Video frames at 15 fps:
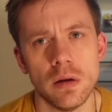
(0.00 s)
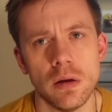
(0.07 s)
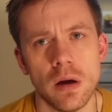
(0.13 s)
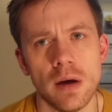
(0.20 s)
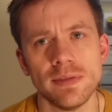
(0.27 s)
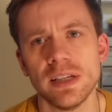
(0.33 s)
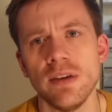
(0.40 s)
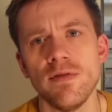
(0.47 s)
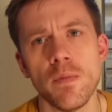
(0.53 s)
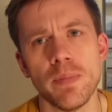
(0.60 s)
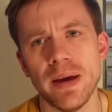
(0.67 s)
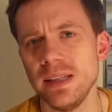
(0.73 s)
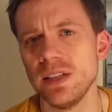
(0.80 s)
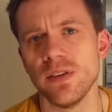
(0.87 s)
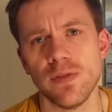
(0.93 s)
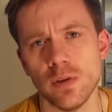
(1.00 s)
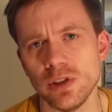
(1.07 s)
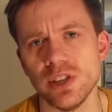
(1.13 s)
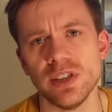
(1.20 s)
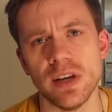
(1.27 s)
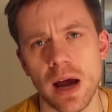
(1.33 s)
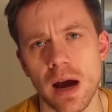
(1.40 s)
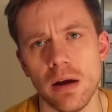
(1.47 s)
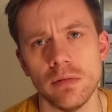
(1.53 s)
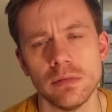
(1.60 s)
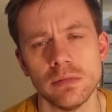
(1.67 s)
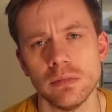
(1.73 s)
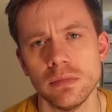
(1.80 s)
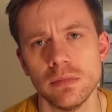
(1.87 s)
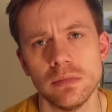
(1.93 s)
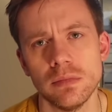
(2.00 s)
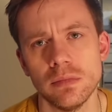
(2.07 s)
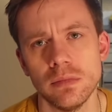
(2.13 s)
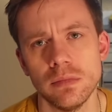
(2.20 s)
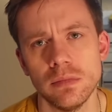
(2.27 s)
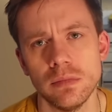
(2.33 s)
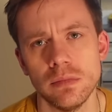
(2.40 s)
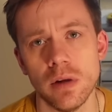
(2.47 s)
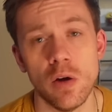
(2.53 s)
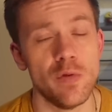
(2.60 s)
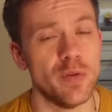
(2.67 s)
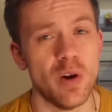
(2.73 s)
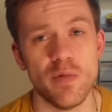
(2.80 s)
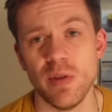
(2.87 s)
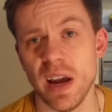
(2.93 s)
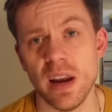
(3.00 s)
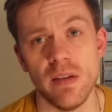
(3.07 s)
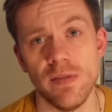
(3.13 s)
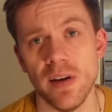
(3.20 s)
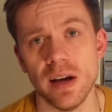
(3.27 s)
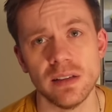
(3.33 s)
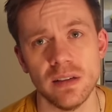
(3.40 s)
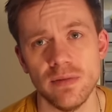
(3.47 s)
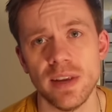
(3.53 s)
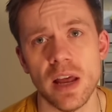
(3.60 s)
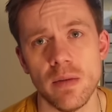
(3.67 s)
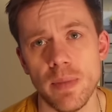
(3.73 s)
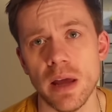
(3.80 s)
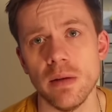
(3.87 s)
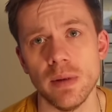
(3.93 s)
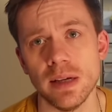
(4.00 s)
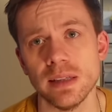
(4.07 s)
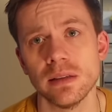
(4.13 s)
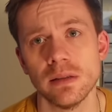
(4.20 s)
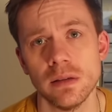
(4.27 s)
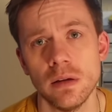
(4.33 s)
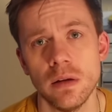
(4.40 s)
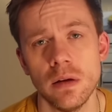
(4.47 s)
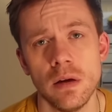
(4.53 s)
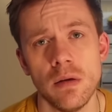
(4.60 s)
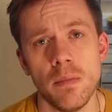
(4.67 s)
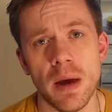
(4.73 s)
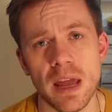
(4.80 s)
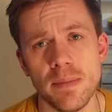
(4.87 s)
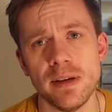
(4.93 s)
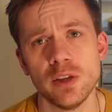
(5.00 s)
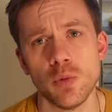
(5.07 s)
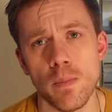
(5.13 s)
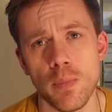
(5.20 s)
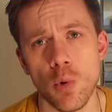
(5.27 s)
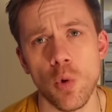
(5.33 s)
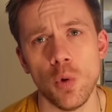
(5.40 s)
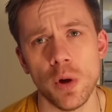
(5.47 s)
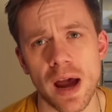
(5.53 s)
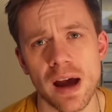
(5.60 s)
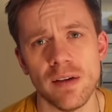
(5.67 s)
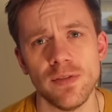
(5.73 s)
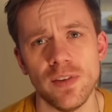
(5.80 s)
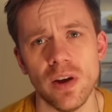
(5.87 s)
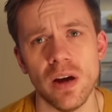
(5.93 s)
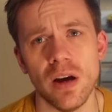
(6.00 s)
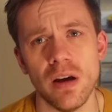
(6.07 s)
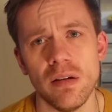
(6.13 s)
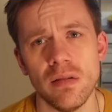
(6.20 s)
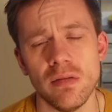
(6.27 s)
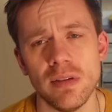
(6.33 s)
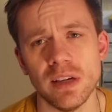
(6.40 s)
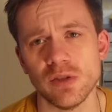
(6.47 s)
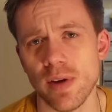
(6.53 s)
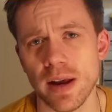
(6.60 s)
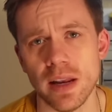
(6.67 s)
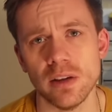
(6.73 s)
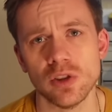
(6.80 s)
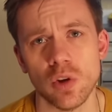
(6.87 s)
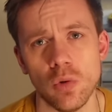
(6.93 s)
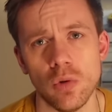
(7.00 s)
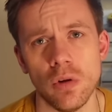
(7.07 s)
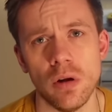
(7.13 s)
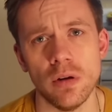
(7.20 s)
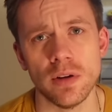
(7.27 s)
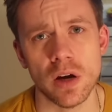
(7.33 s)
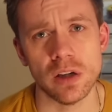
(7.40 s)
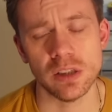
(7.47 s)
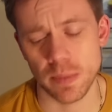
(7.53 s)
I've seen repeated footage now, over and over again, in fact, of dead babies. Babies were born after the Israeli assault on Gaza